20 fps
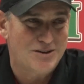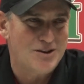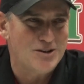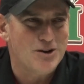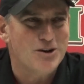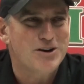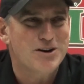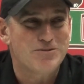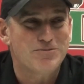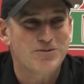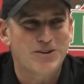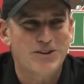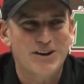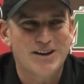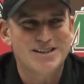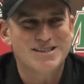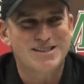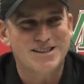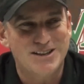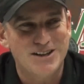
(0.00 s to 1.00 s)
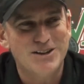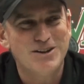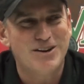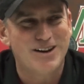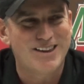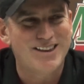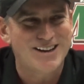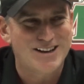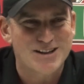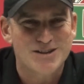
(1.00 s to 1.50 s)
Looking for things to do,
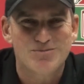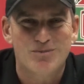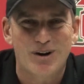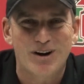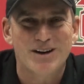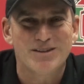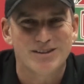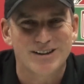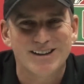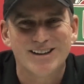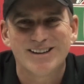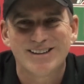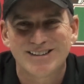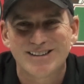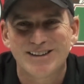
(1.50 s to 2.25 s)
I think, is part of it.